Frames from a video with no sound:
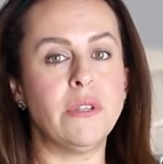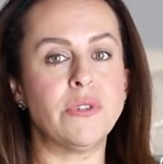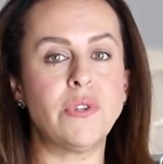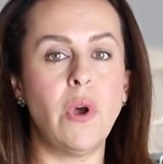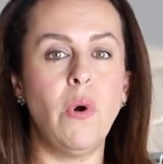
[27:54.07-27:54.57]
And
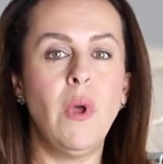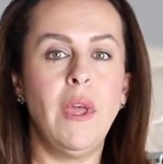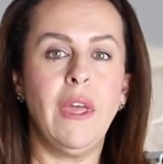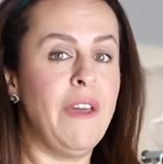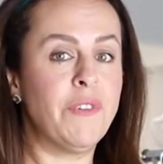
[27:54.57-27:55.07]
so
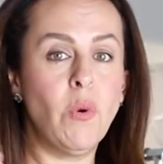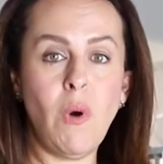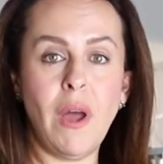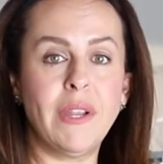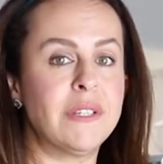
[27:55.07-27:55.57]
if you're
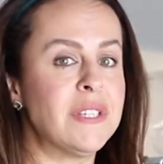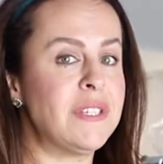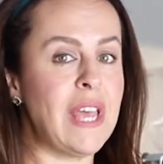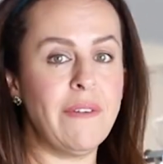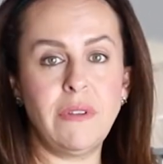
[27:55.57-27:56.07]
wanting to
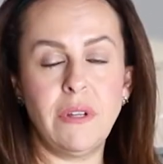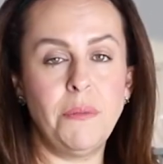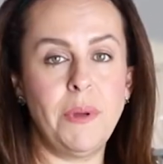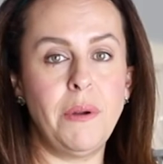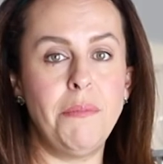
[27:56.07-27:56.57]
save a
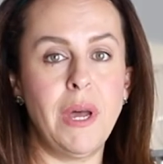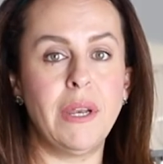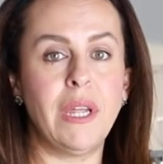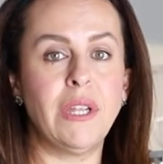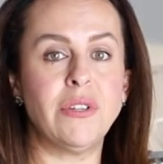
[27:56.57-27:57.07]
little bit of
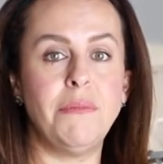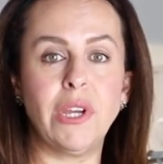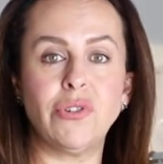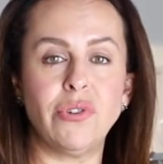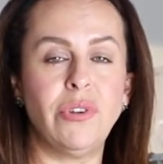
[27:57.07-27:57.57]
money to
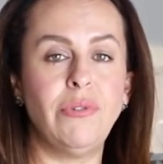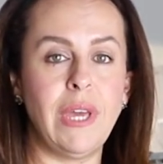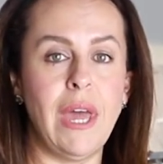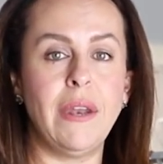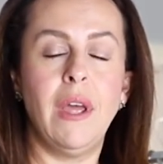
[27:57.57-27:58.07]
make sure you
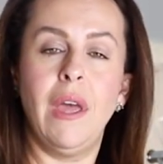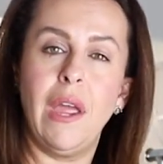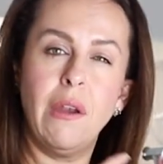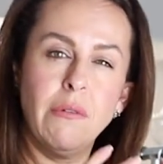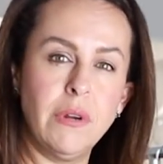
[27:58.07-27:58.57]
get
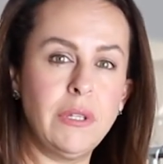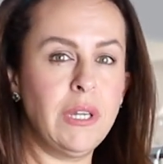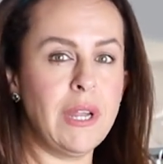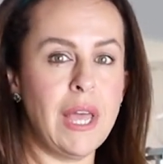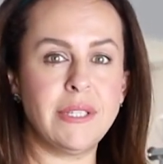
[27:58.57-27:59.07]
a
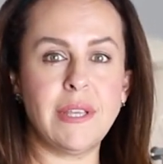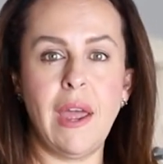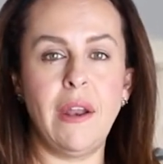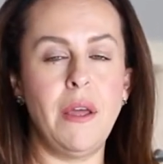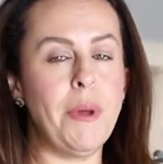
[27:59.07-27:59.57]
really nice
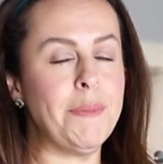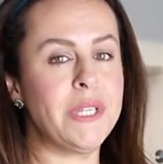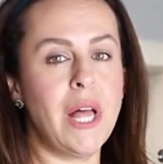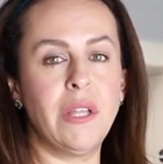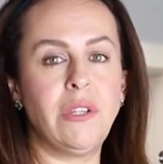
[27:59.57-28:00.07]
item, I'm
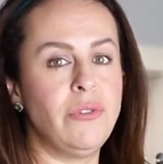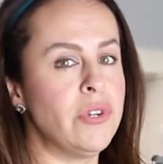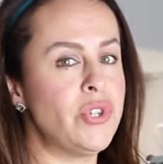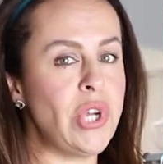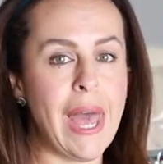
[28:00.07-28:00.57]
telling you,
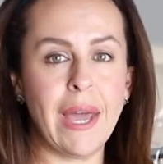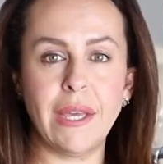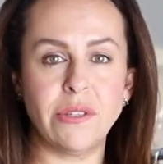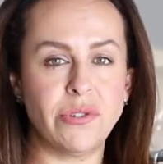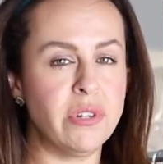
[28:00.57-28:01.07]
their
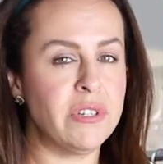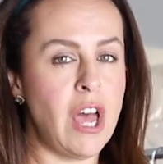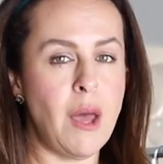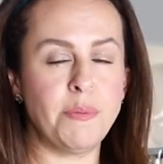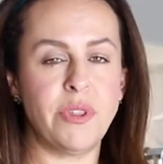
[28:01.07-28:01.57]
jackets, their tops,